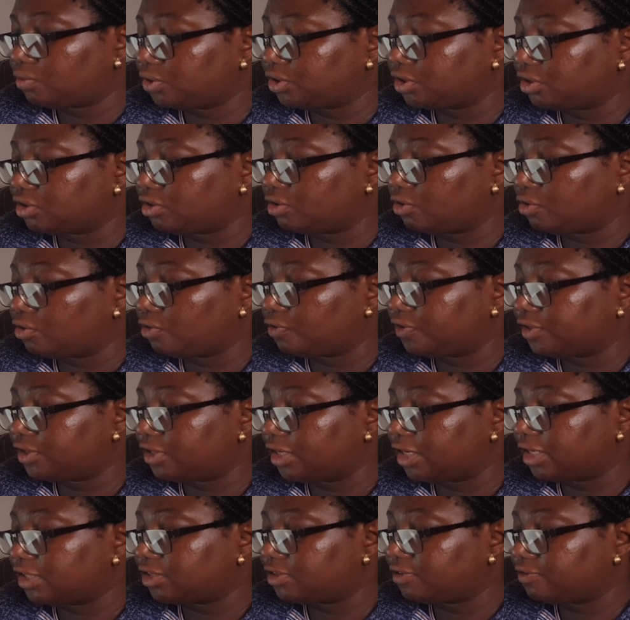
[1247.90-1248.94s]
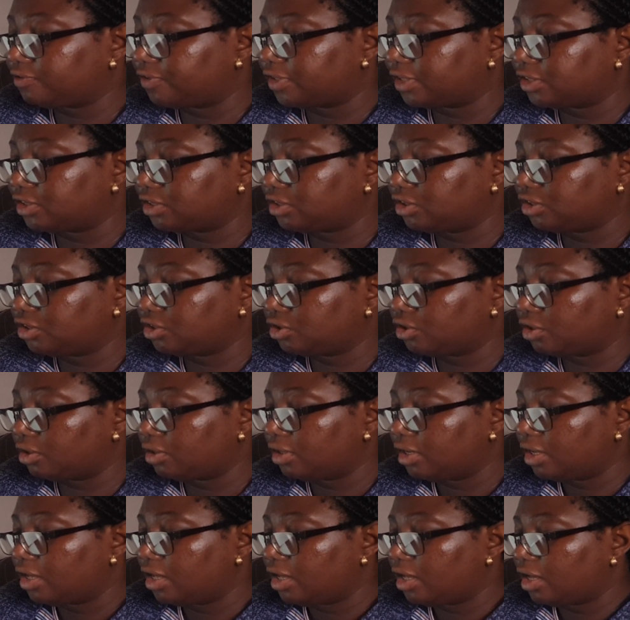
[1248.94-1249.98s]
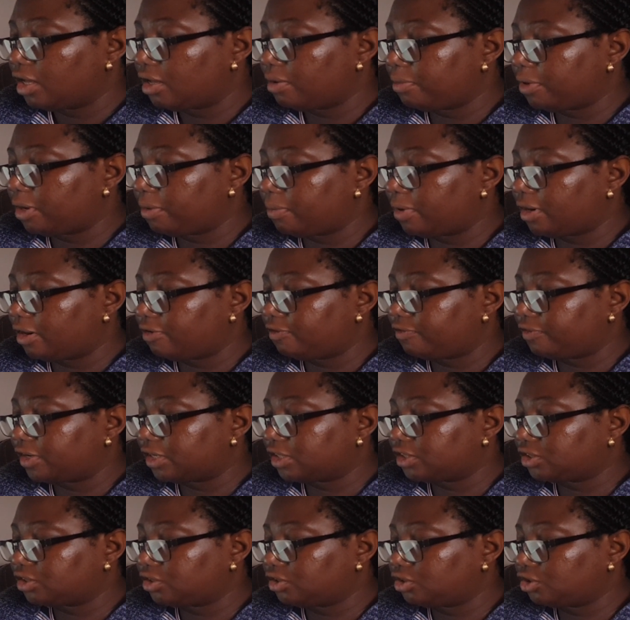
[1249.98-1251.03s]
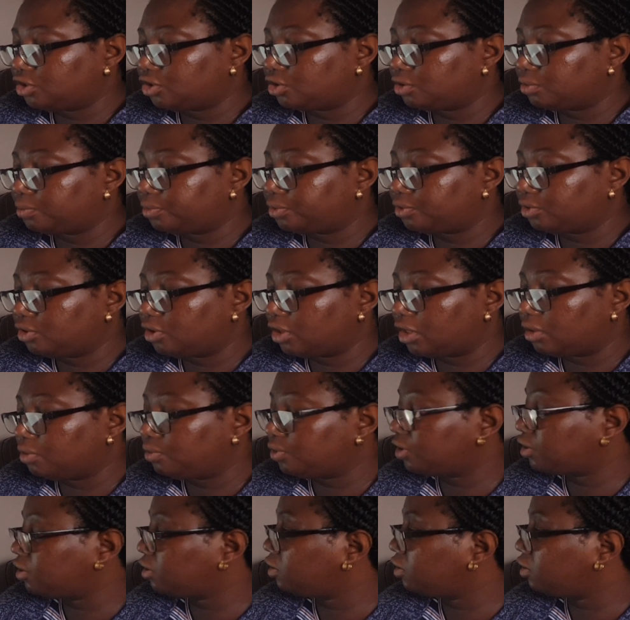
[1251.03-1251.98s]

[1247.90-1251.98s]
which is the COVID-19 vaccination, MMR vaccination program, which